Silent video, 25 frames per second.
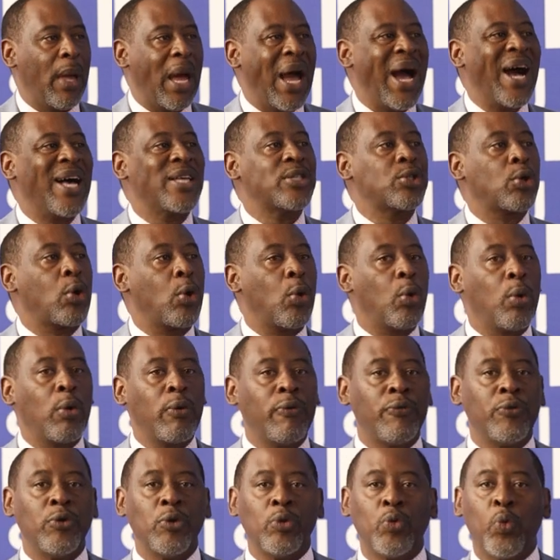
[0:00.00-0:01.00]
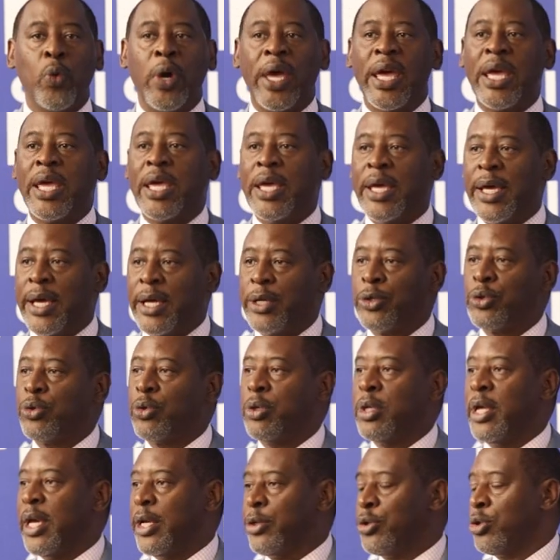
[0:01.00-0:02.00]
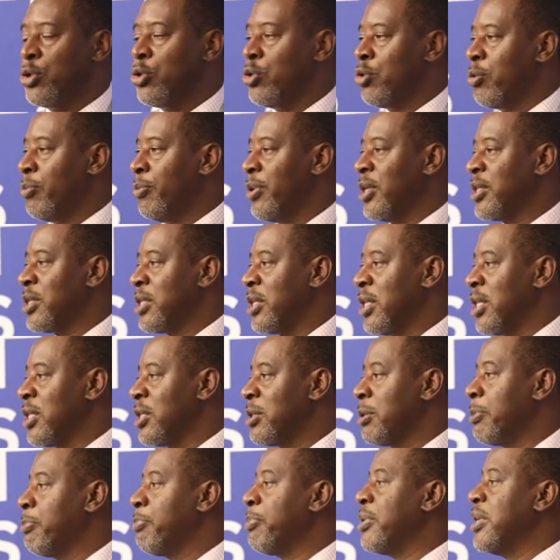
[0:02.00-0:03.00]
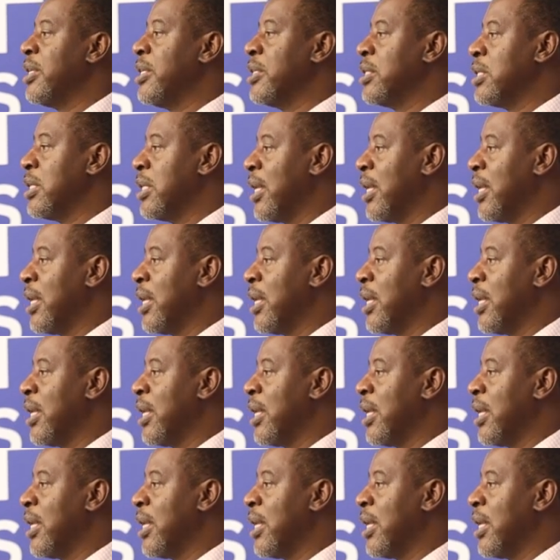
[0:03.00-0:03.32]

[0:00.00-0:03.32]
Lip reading: Ask all of you, we're here today to do business. Please